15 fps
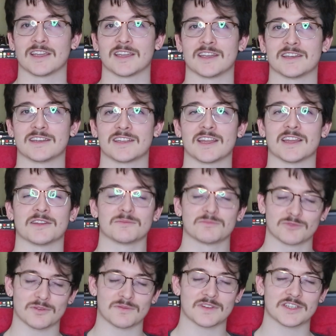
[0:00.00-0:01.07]
And yeah,
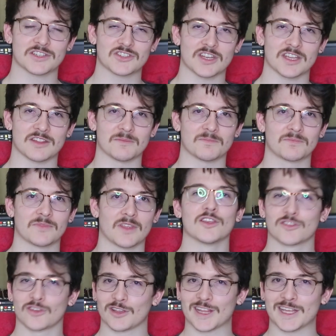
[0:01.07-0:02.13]
don't forget to share them.
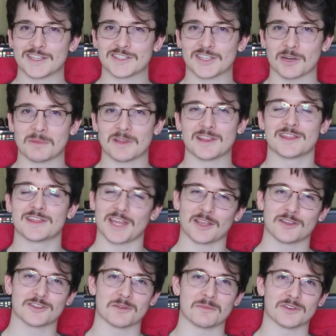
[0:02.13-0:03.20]
So ladies and gentlemen,
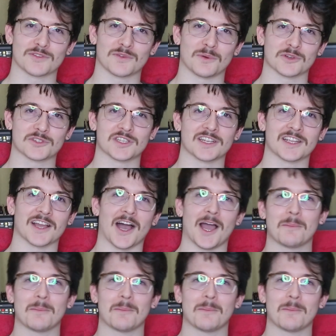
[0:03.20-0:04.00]
thank you so much for watching.